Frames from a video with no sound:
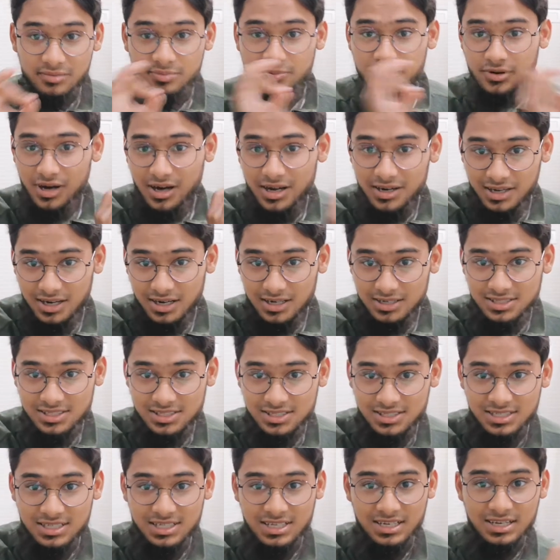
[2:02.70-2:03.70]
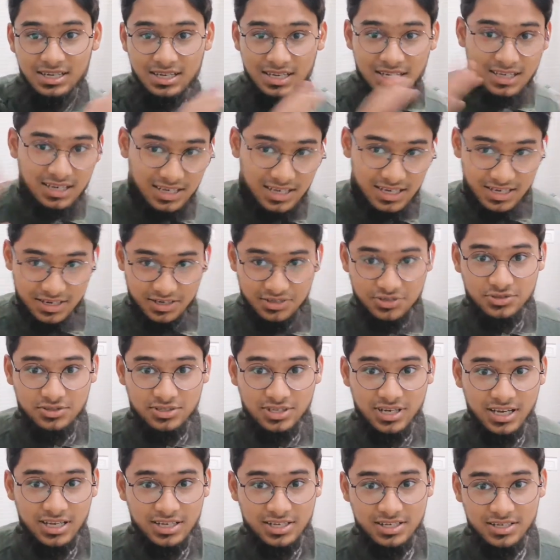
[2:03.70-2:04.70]
product in a
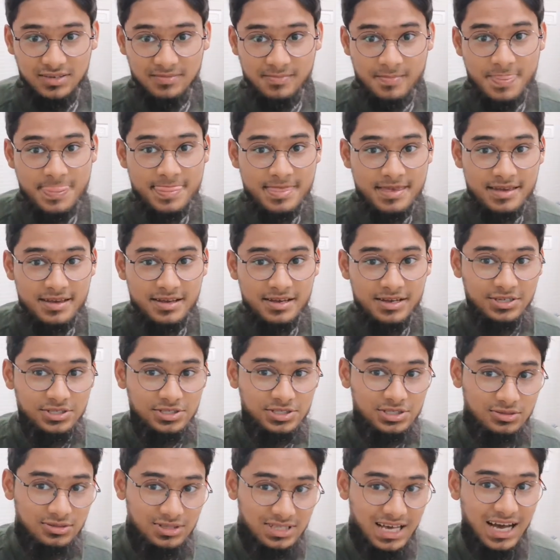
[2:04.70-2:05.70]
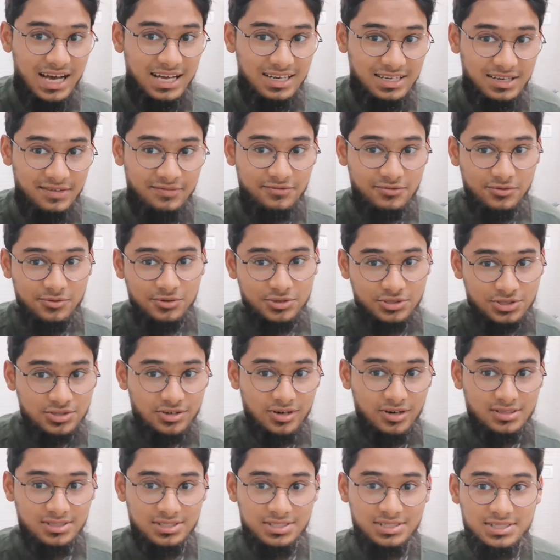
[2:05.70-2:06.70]
society. So that, of course,
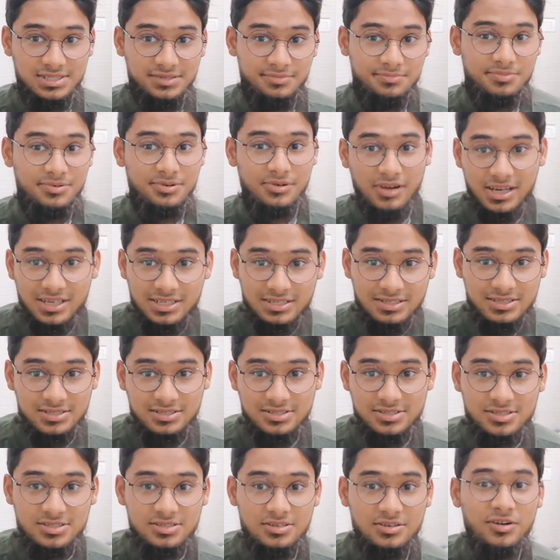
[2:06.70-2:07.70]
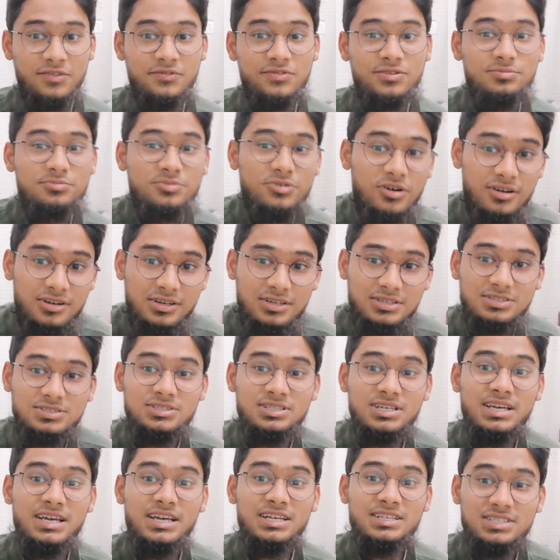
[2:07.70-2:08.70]
causes the prices of the
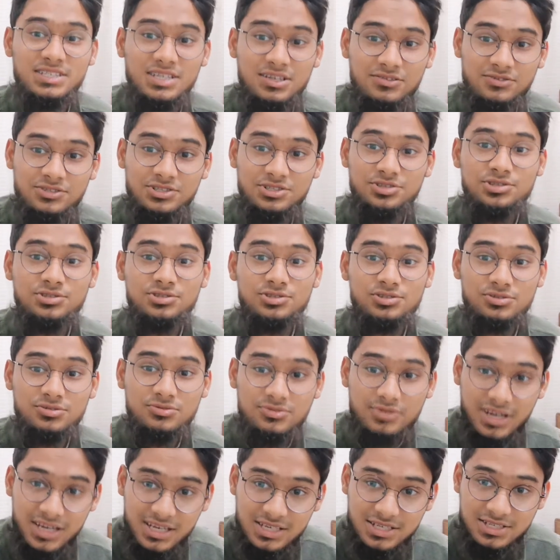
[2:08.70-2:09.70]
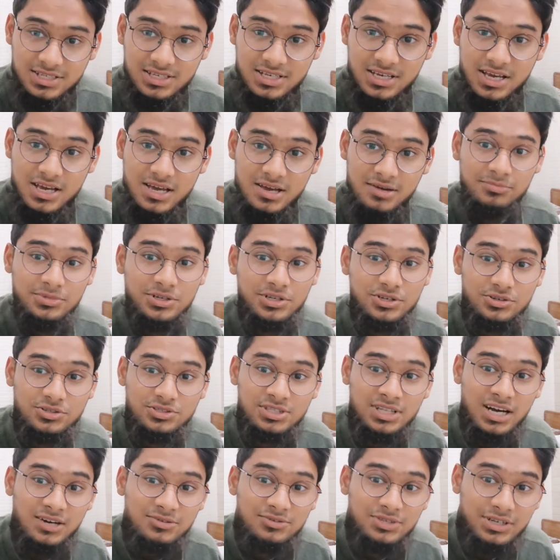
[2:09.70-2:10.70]
products and services to rise,
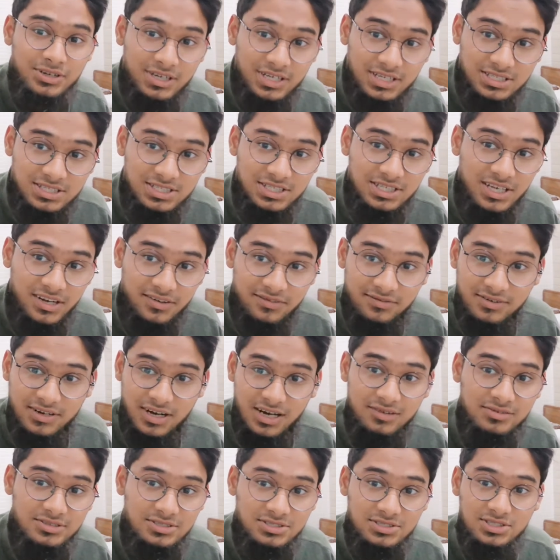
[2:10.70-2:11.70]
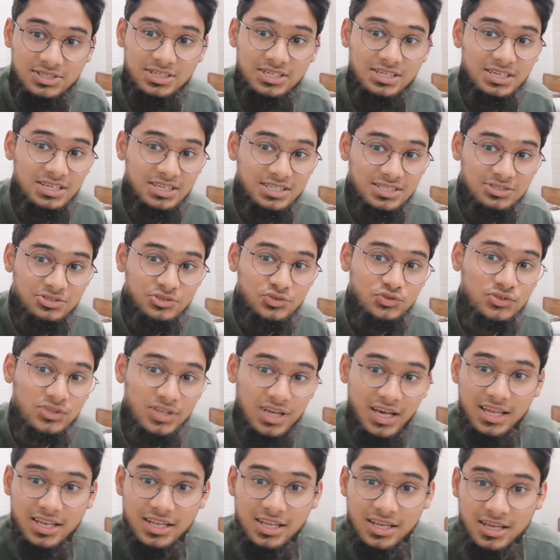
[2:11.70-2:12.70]
because now there is enough currency in the
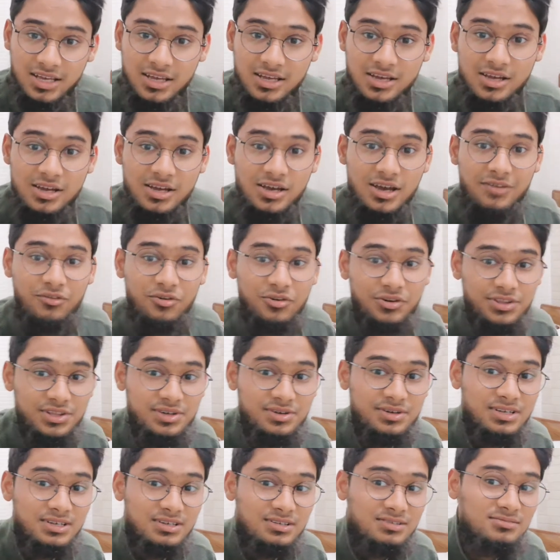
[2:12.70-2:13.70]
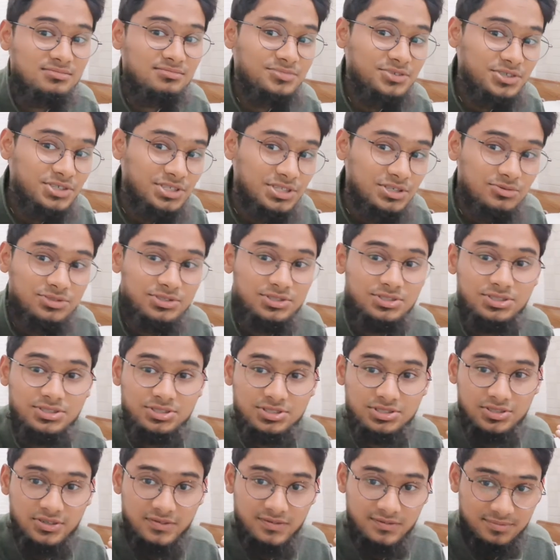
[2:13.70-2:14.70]
society for the
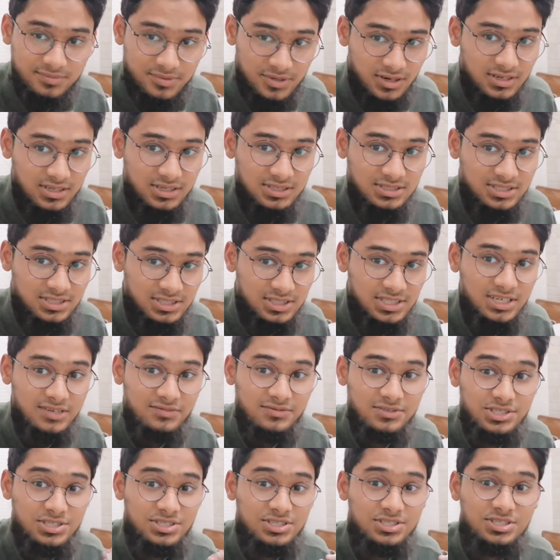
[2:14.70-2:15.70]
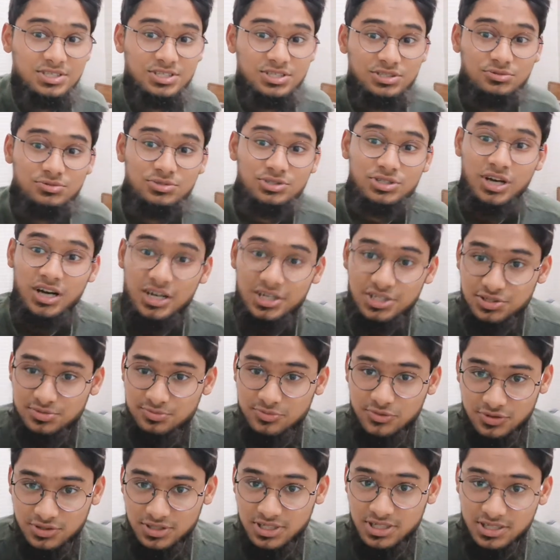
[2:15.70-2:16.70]
producers of products and services to charge
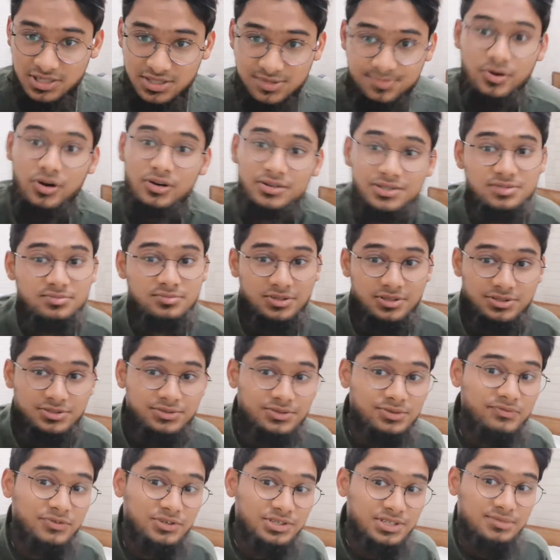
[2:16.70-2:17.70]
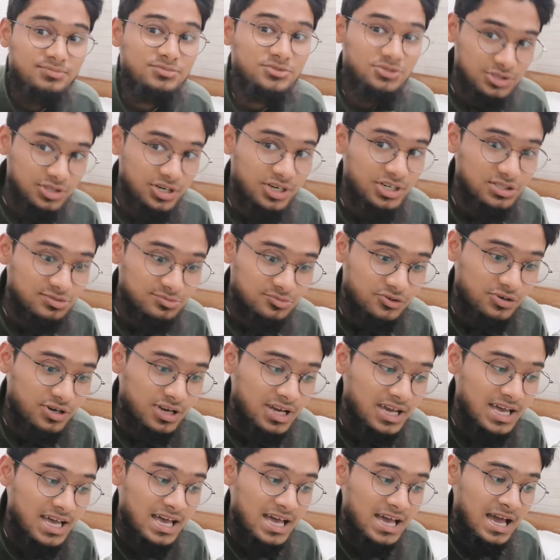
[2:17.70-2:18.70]
more. It is possible for them to charge more.
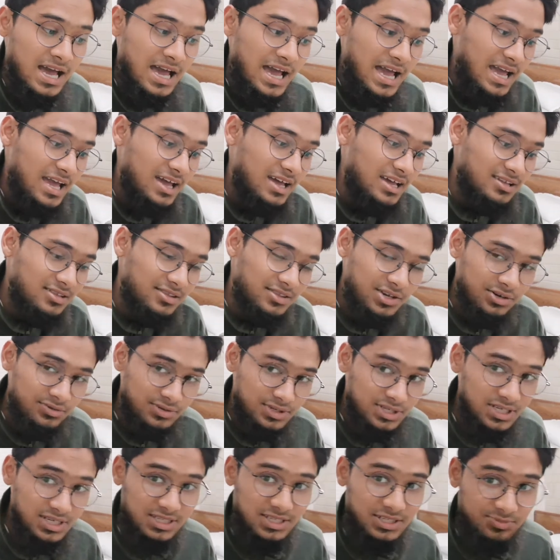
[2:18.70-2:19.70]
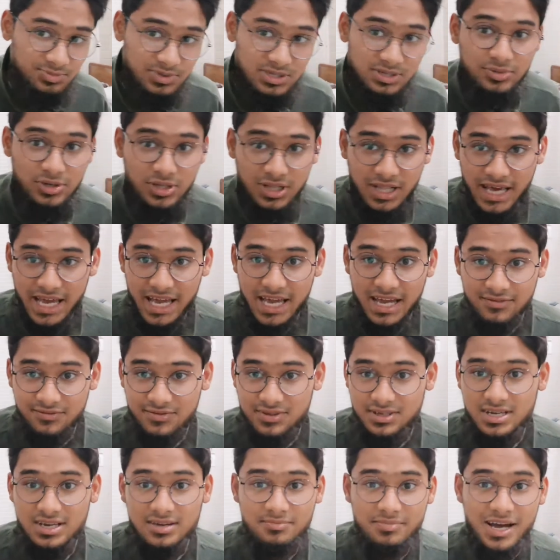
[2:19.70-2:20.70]
And theoretically, people
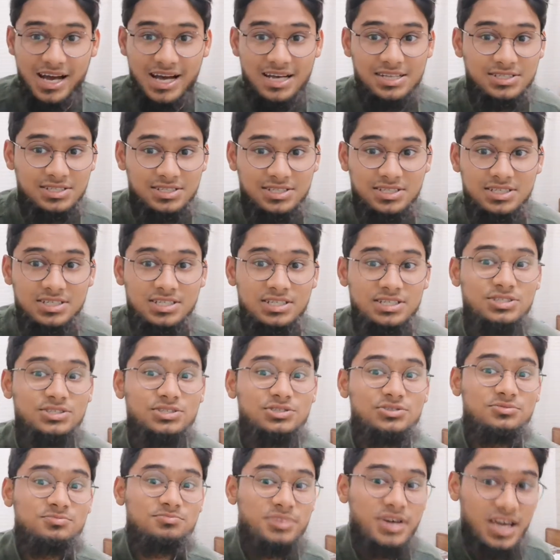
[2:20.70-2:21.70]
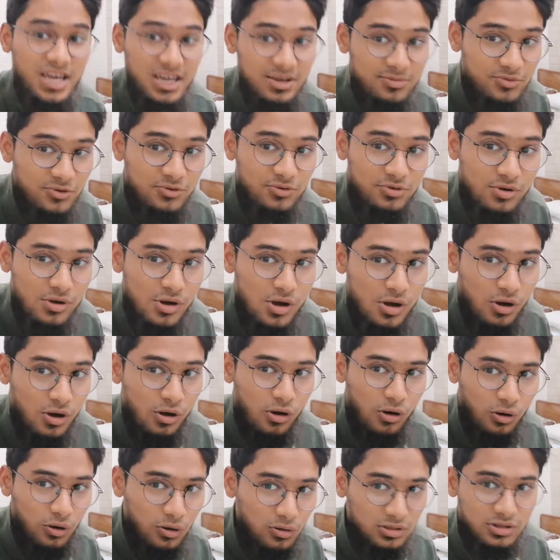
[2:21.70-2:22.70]
have the capacity to pay more,
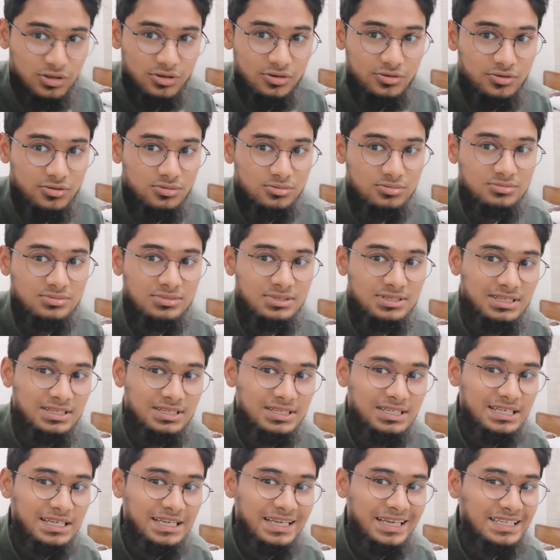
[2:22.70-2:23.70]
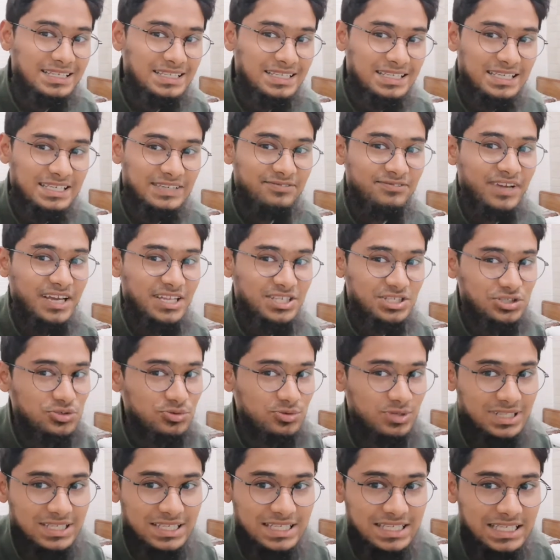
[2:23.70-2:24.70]
although it
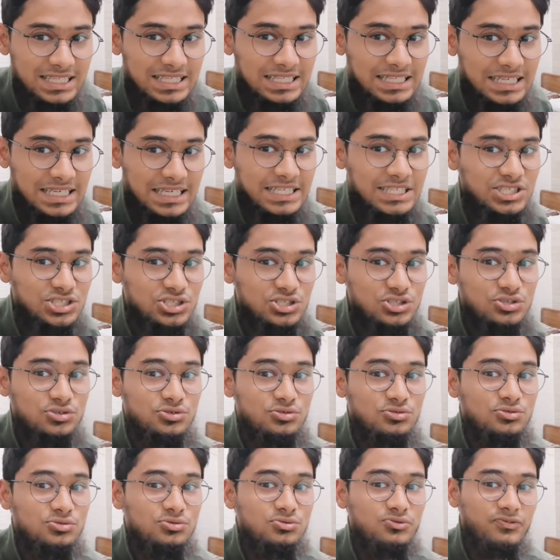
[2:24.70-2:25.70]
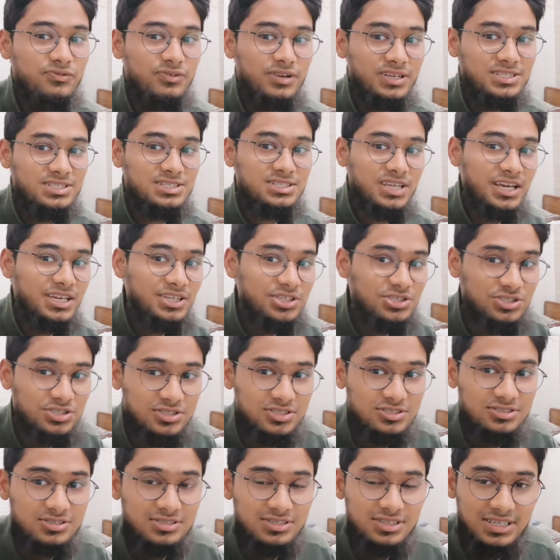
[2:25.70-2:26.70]
eventually leads to
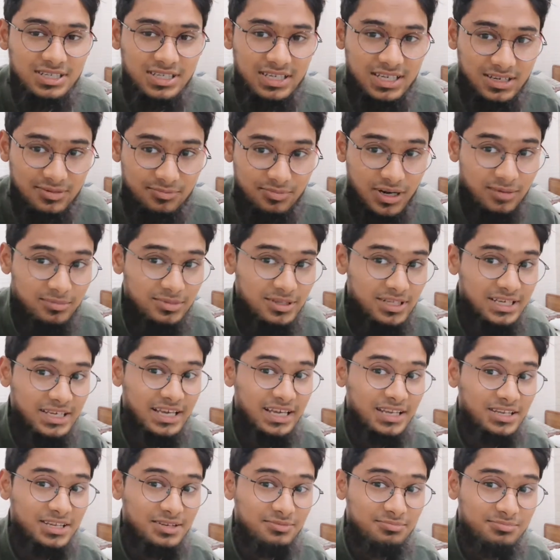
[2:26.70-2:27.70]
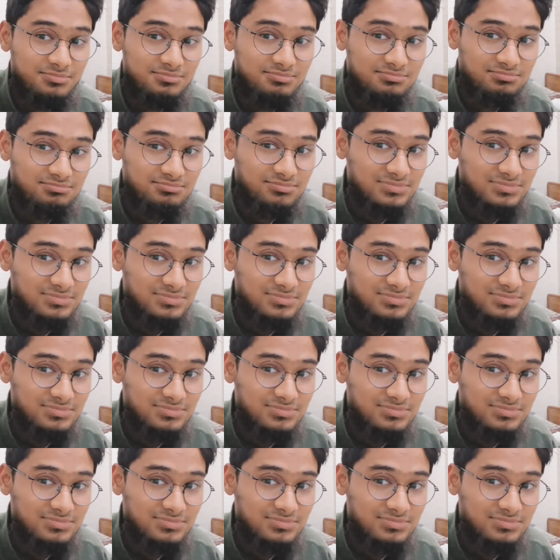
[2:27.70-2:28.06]
frustration in public and